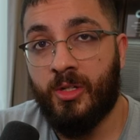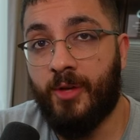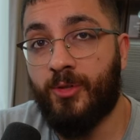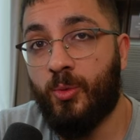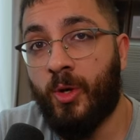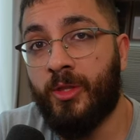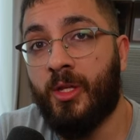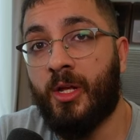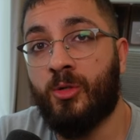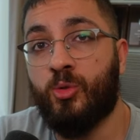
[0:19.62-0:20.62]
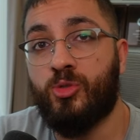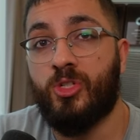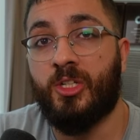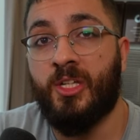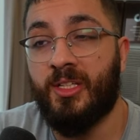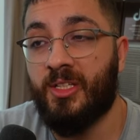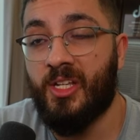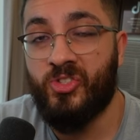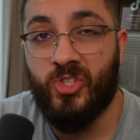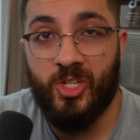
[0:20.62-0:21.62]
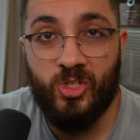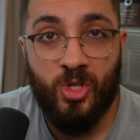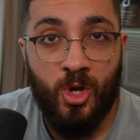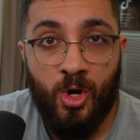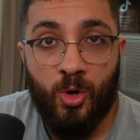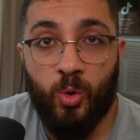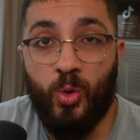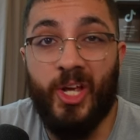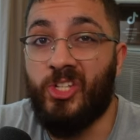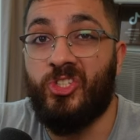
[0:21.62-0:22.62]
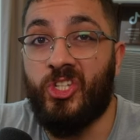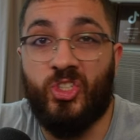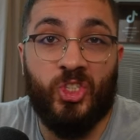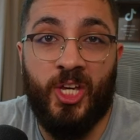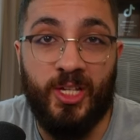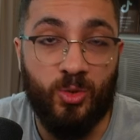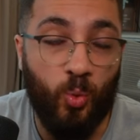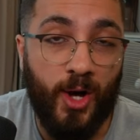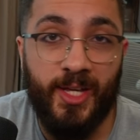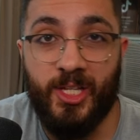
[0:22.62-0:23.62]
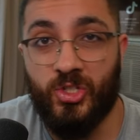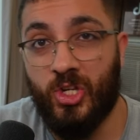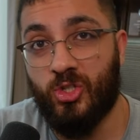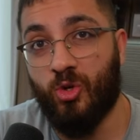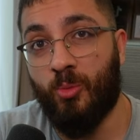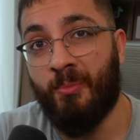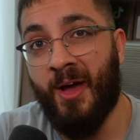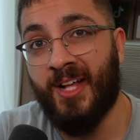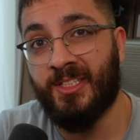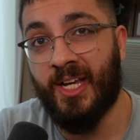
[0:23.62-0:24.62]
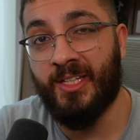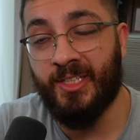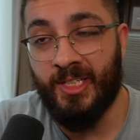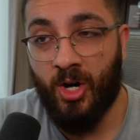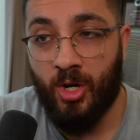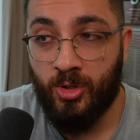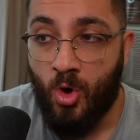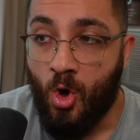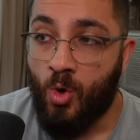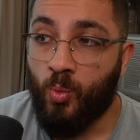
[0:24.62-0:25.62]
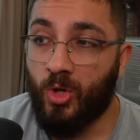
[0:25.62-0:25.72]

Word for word: if you're wondering whose kid is this, who is this kid? Why is he so mad at Neon? Well,